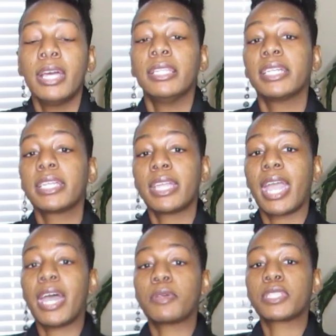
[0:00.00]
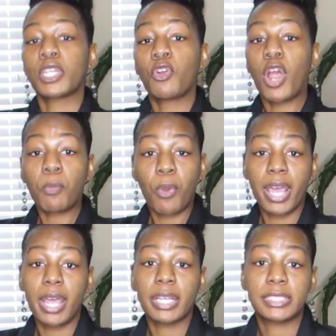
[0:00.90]
looking at cigar
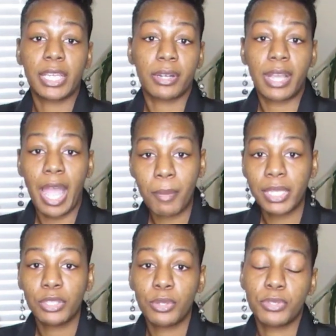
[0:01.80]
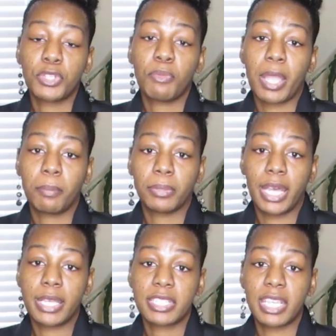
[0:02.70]
products that are commonly used to make
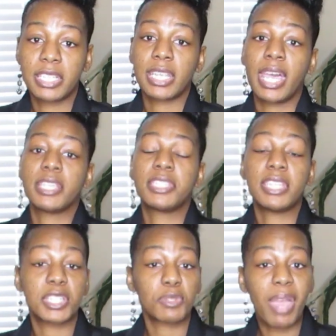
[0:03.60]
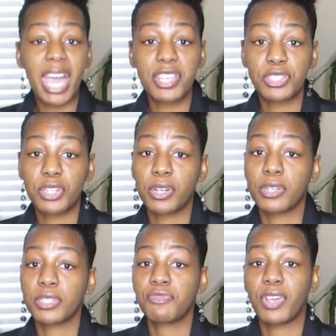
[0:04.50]
blunts, such as Dutch
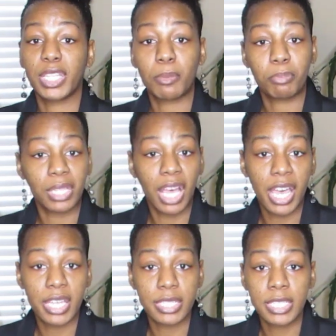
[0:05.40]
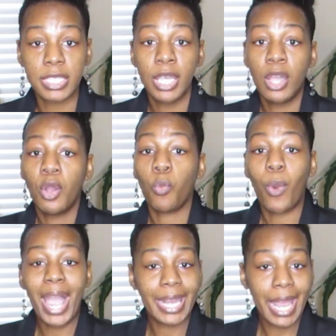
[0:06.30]
Masters, Philly Blunts,
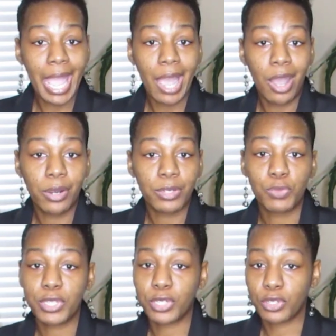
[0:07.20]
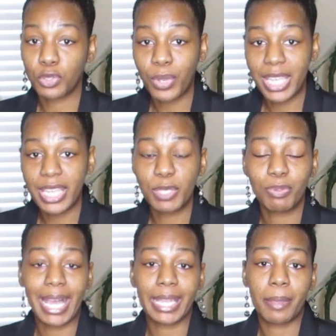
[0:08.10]
White Owl, Swisher Sweets,
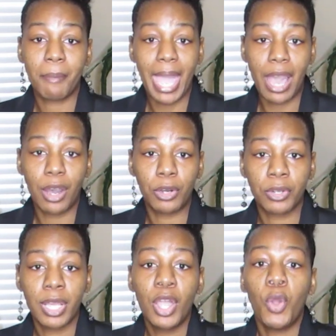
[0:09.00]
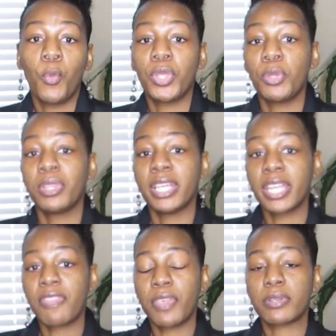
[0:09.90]
Black & Mild. When you look
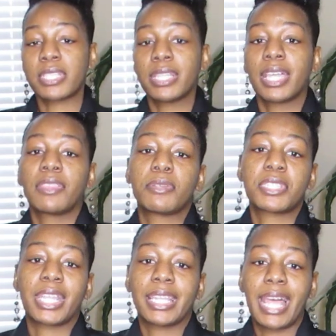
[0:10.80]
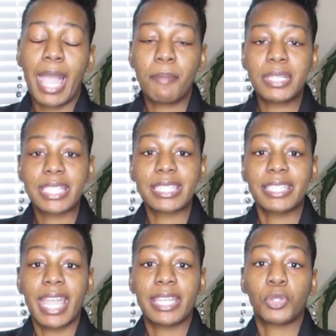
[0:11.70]
at those and look at those in the lab and just
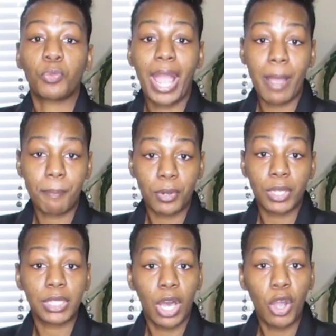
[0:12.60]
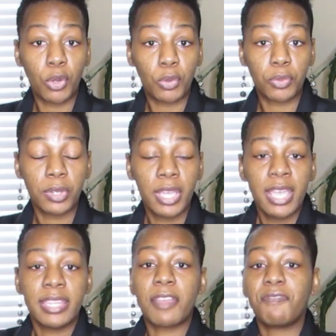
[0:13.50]
look at the wrapper alone,
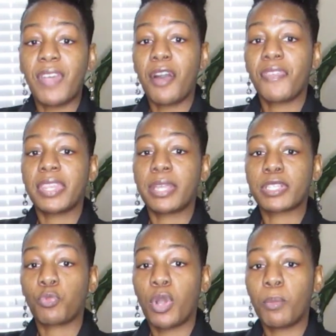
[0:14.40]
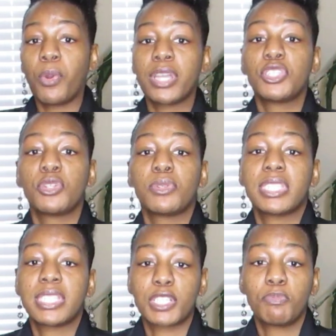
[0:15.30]
they found that there's 1.2 to
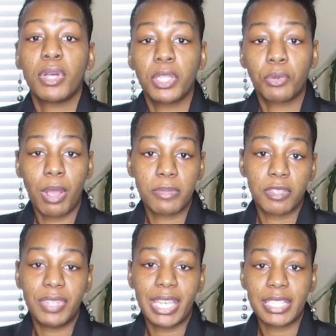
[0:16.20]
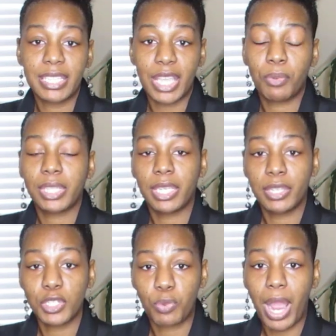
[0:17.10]
6 milligrams of nicotine within
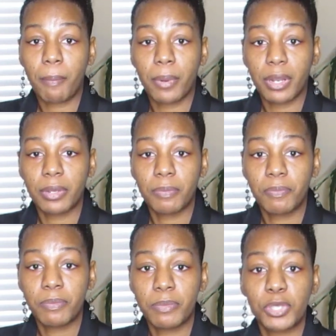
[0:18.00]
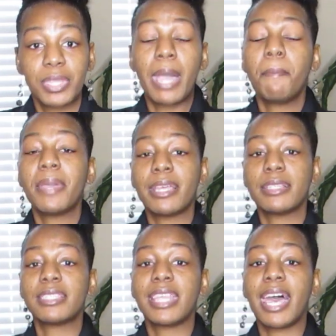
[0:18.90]
each wrapper. So that
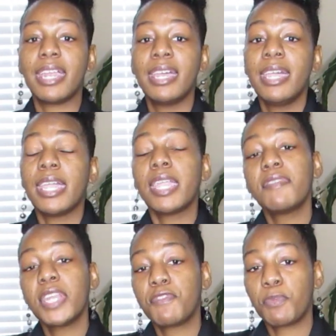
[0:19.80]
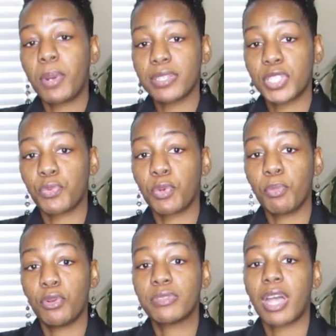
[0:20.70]
means that even if a person
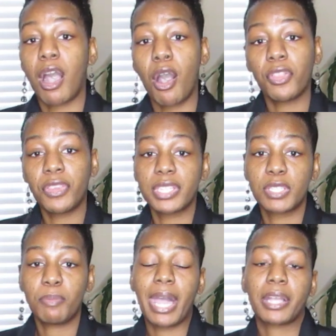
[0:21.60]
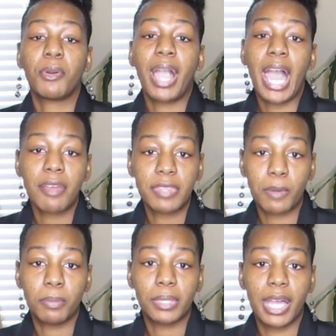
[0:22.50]
removes all of the tobacco out of
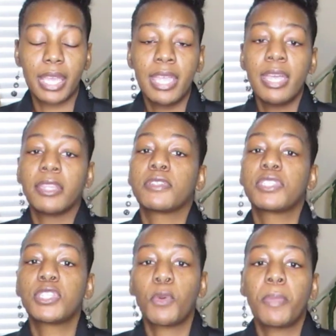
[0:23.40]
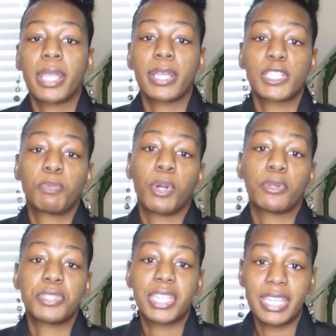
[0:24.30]
their blunt, they're still being
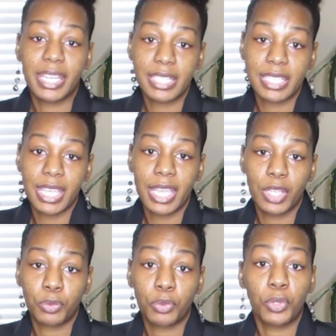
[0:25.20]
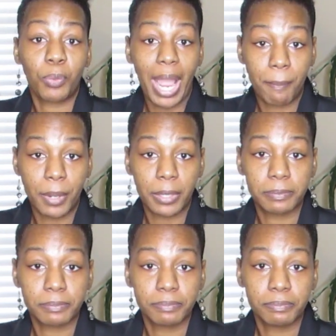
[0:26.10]
exposed to nicotine through the wrapper.
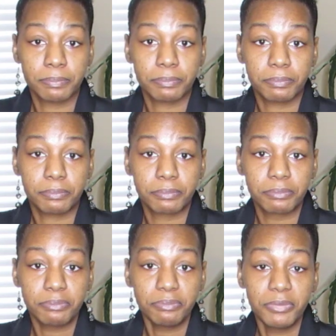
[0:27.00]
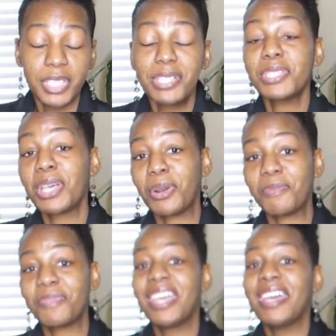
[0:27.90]
So,
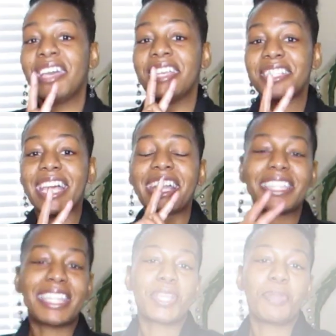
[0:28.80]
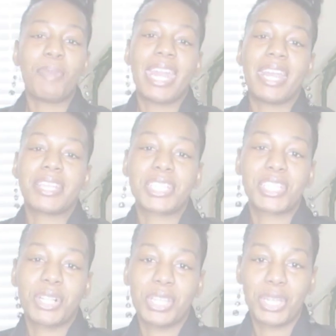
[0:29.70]
Second you may not
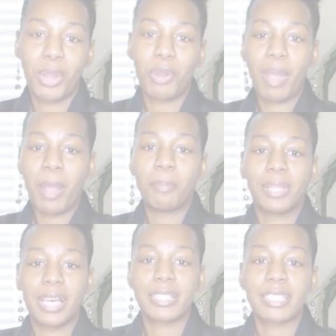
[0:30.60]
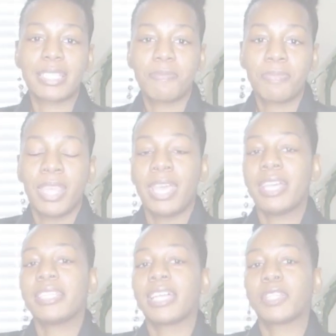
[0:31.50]
necessarily know about blunts
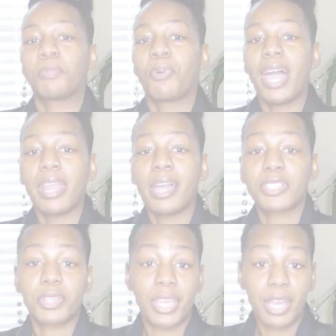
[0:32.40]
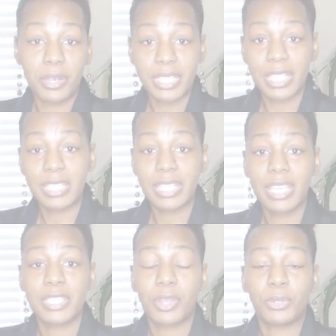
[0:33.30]
is that the products or the
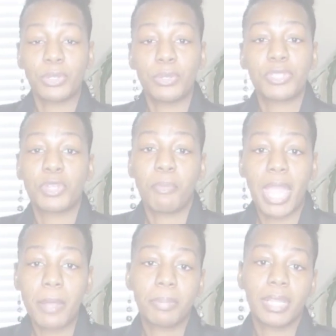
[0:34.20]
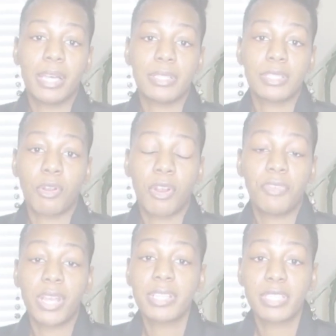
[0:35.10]
LCCs that are used to make blunts are
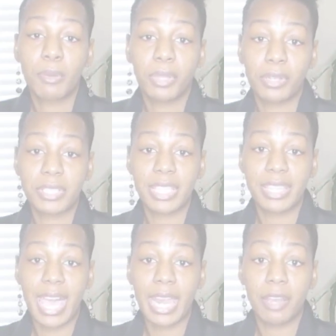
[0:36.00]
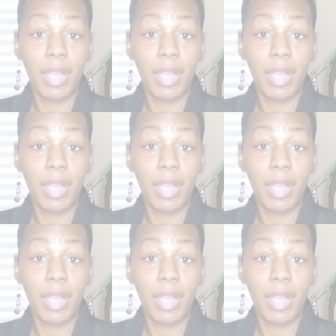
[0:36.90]
very similar to that of